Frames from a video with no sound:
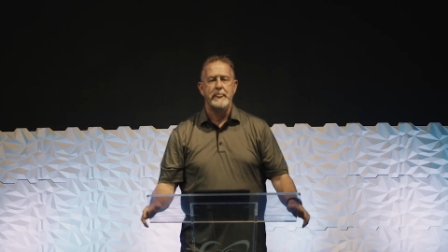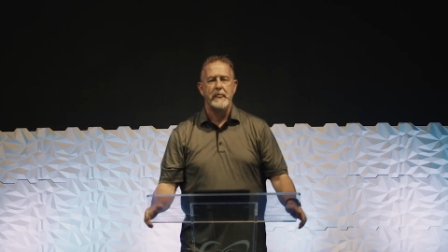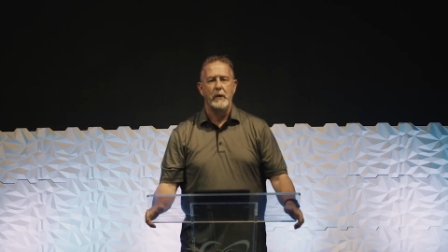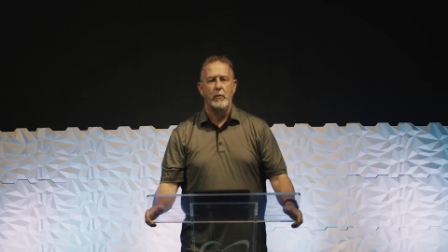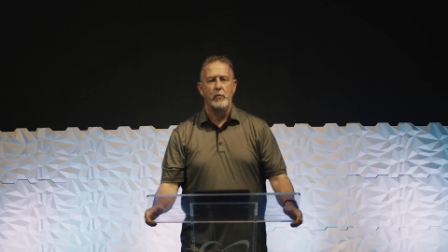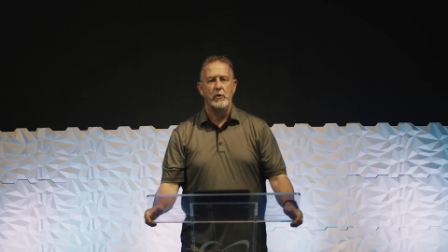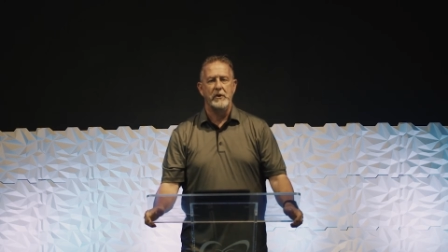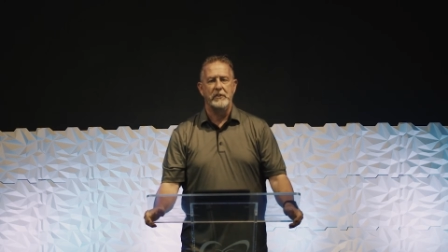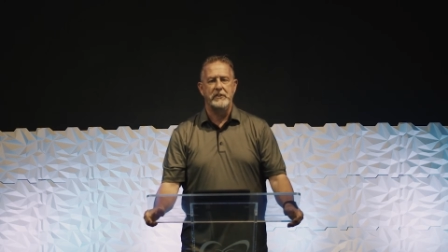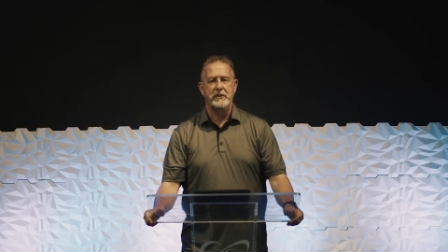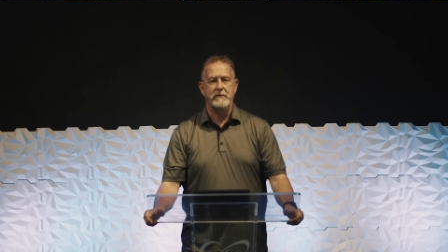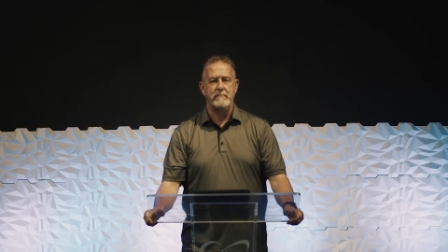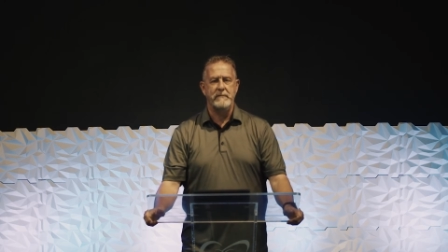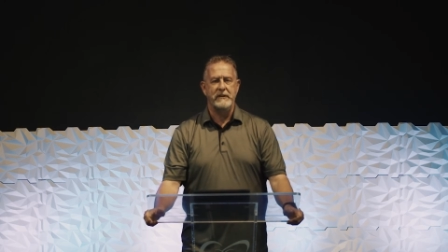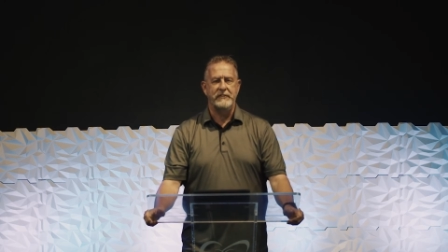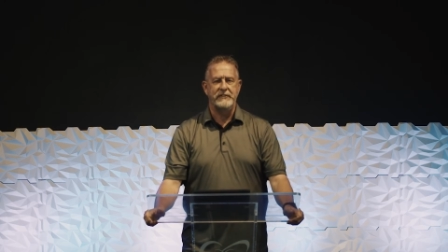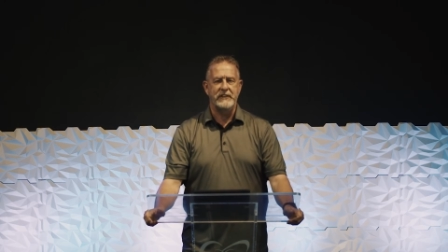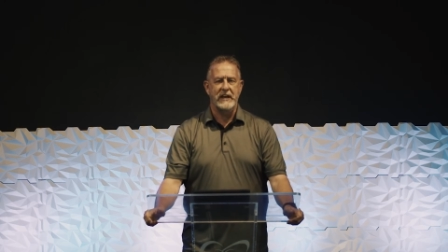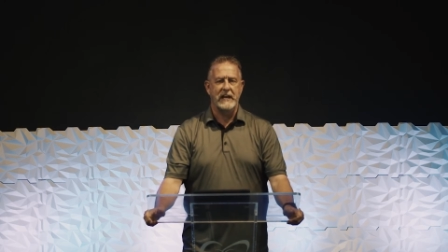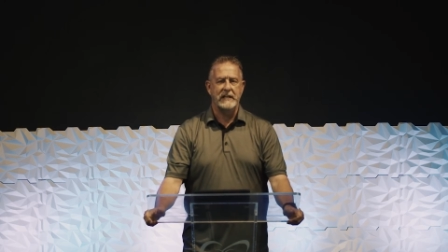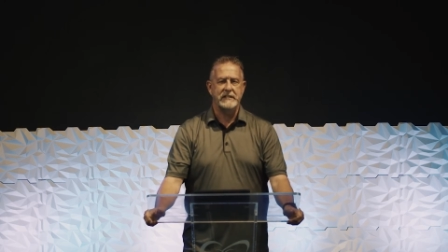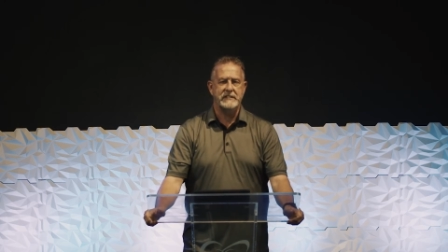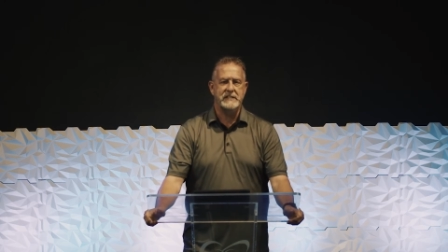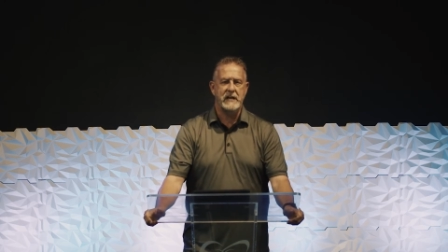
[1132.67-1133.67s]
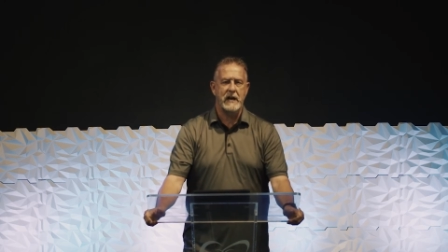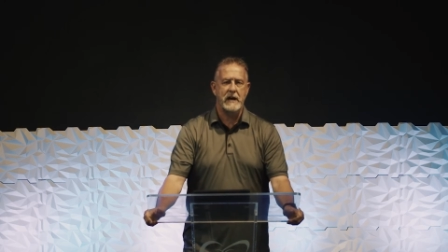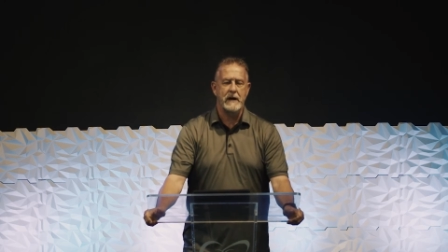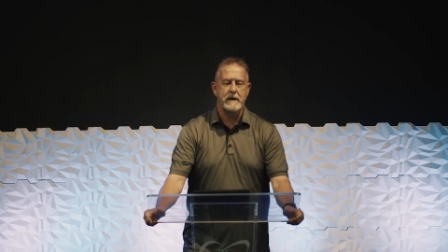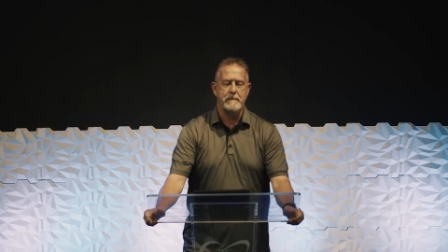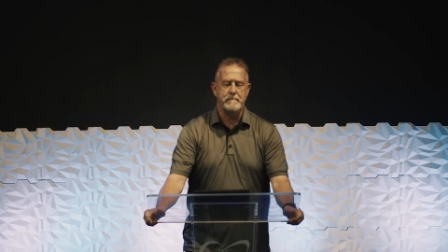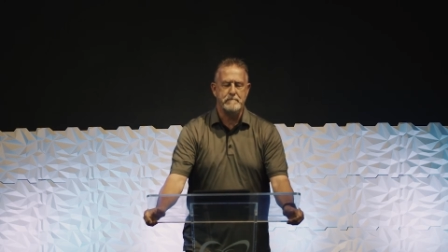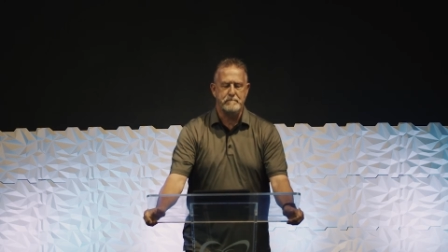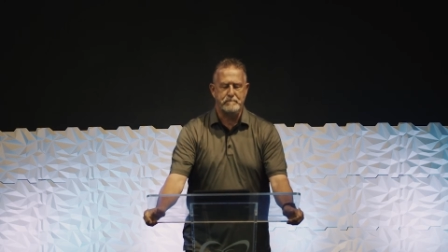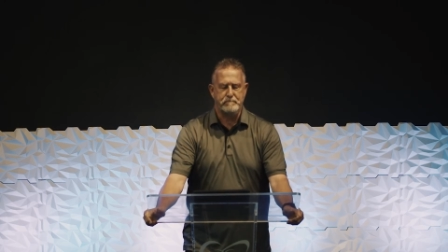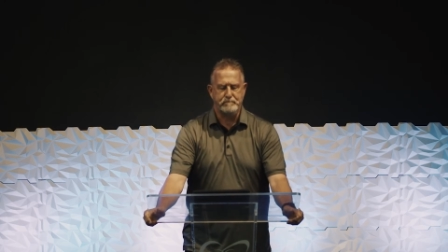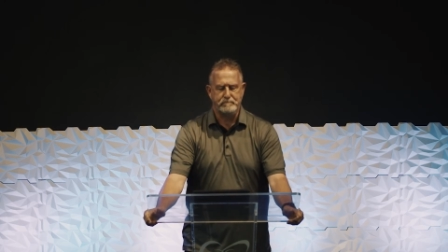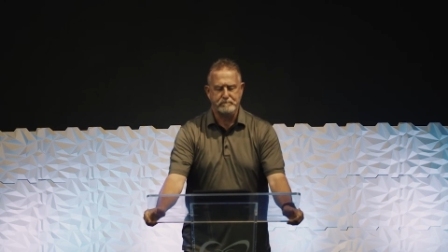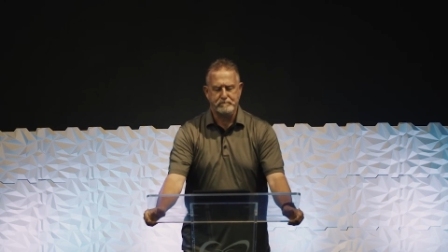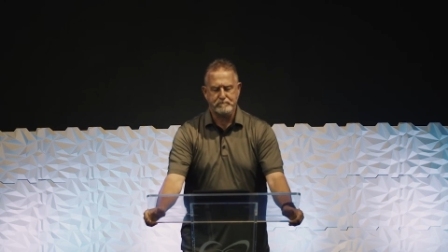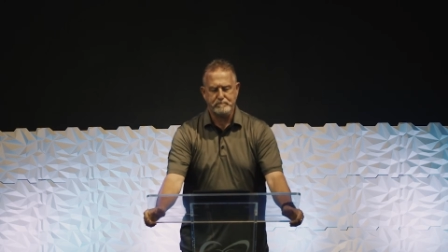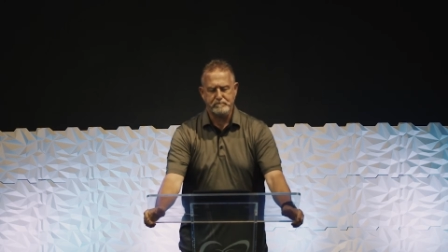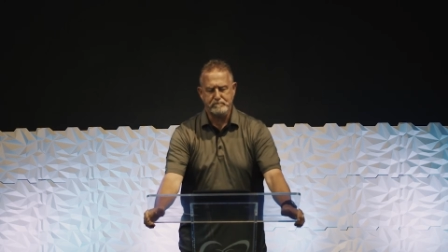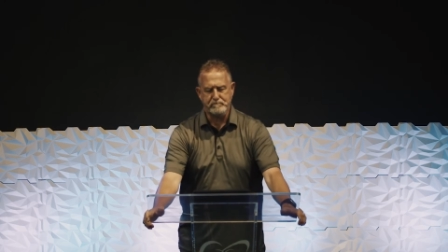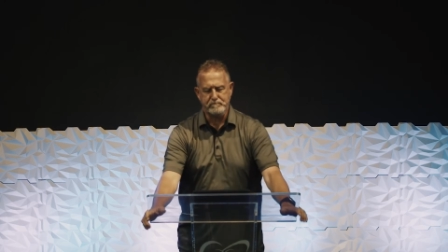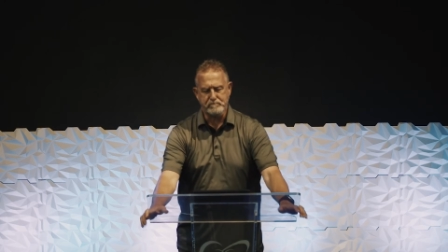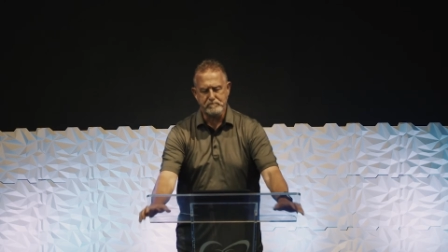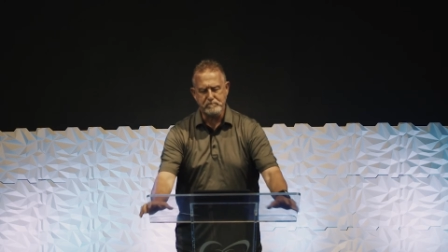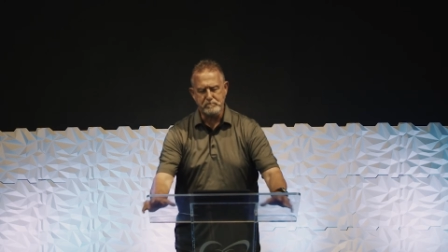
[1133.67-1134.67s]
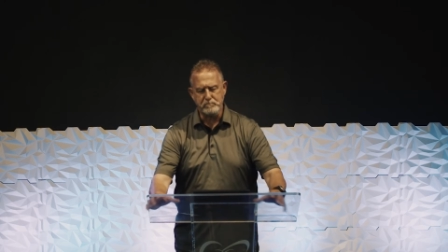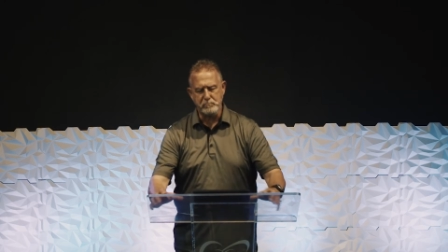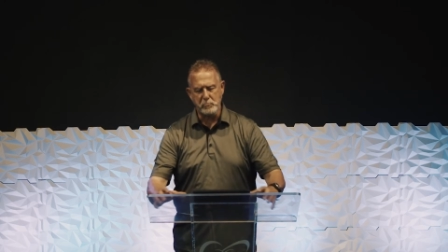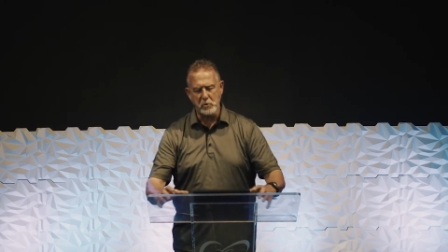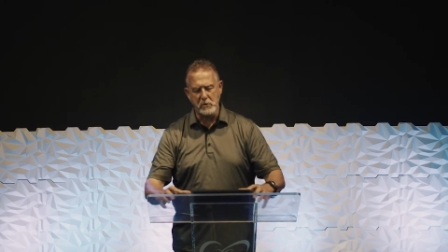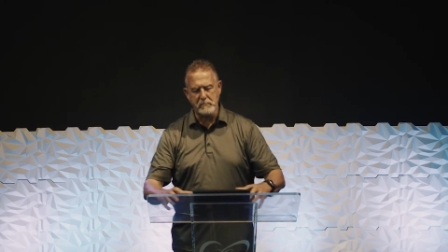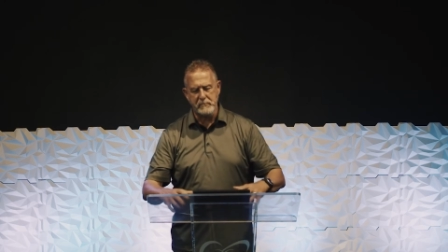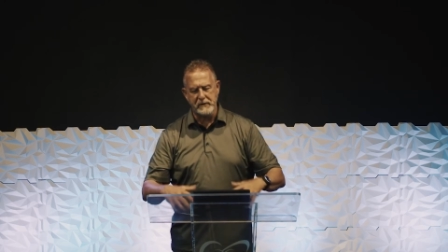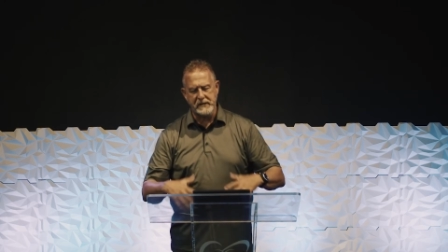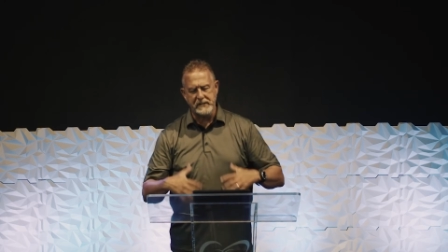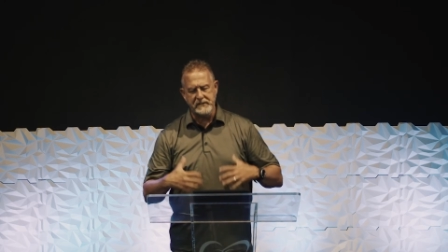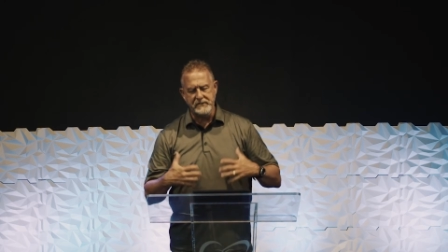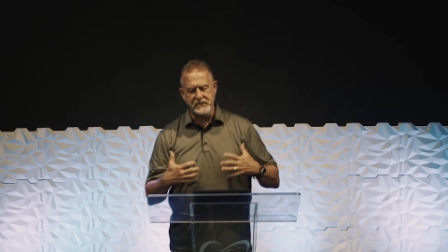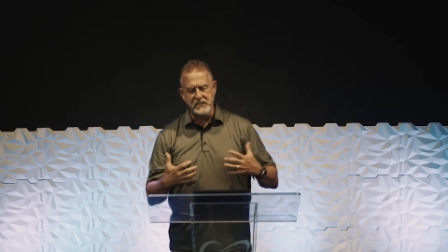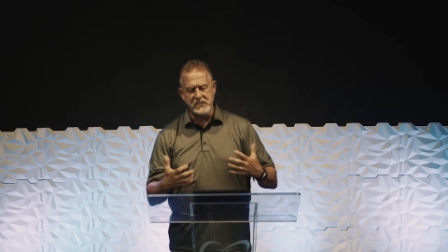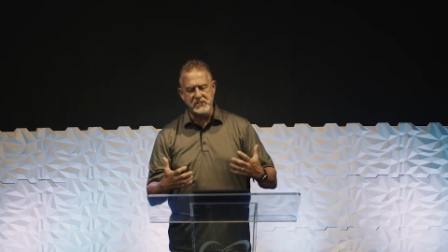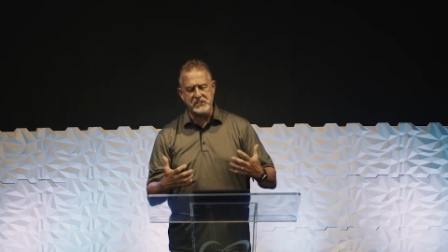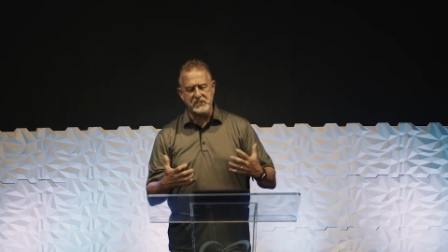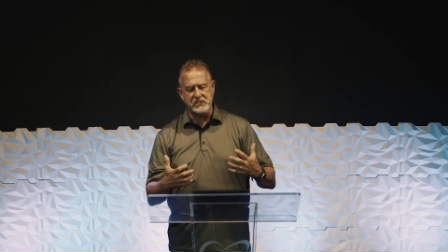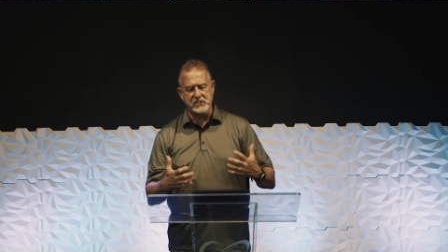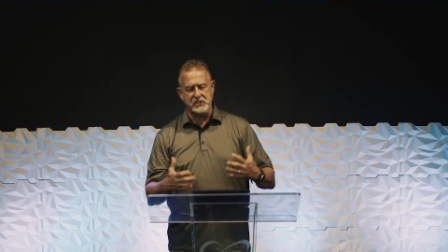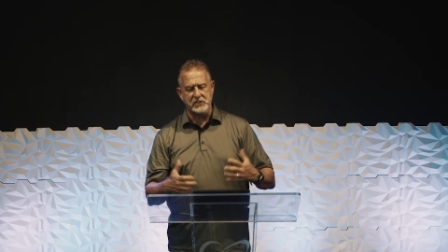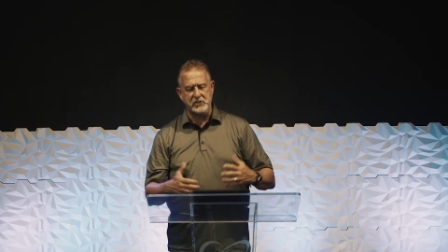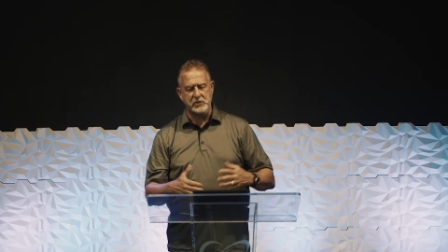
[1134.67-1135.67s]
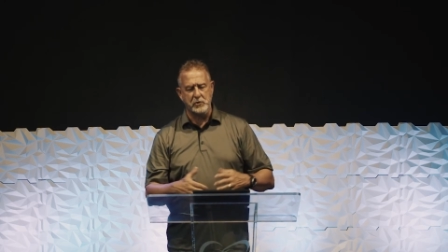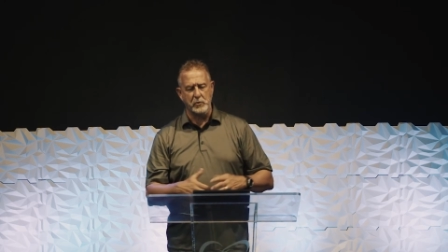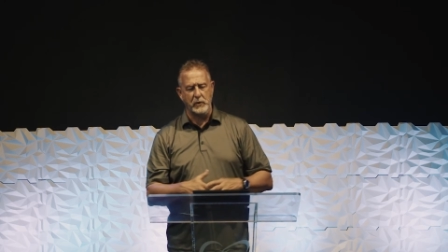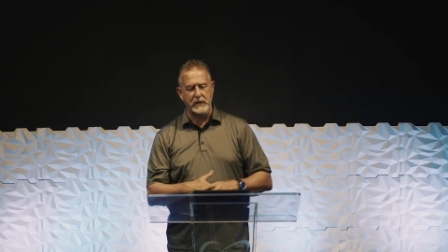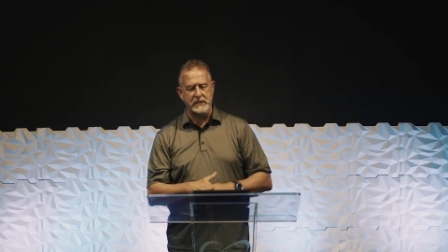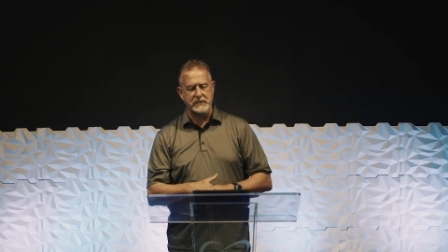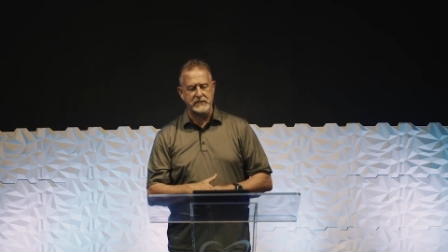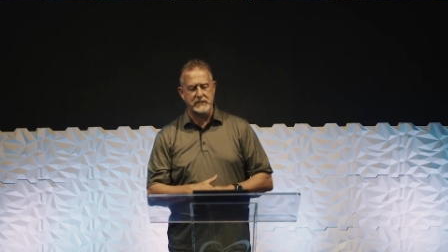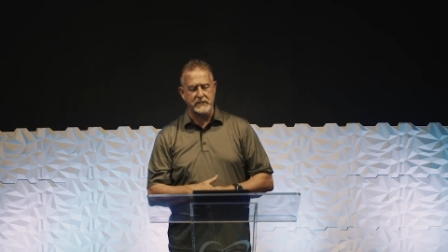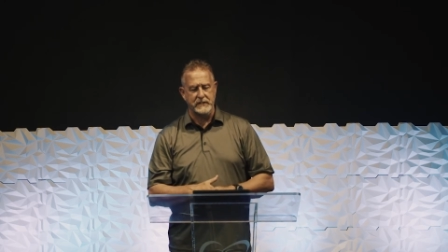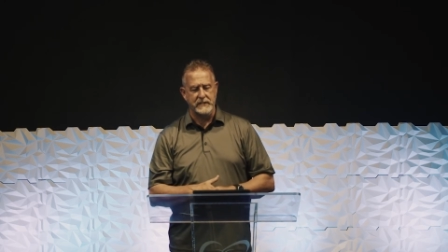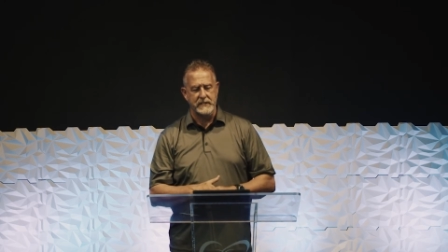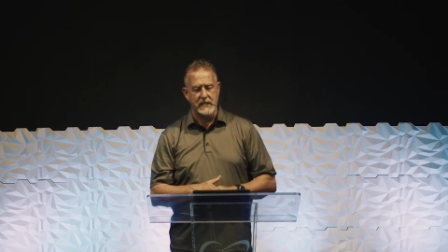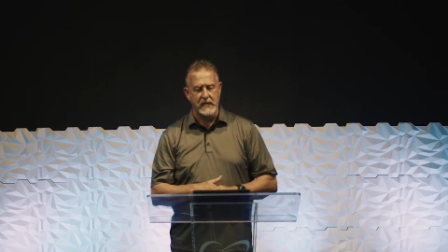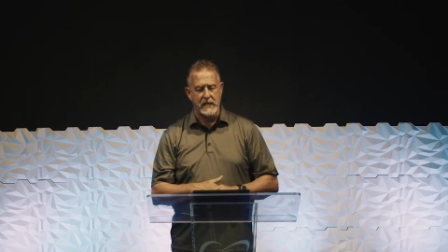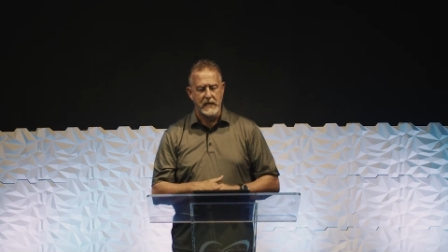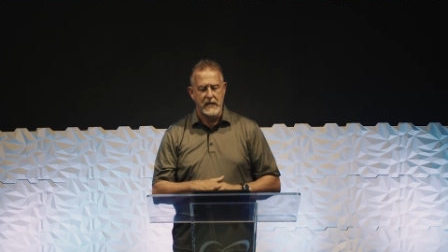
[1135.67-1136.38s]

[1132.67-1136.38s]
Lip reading: with him at that time. But in this situation,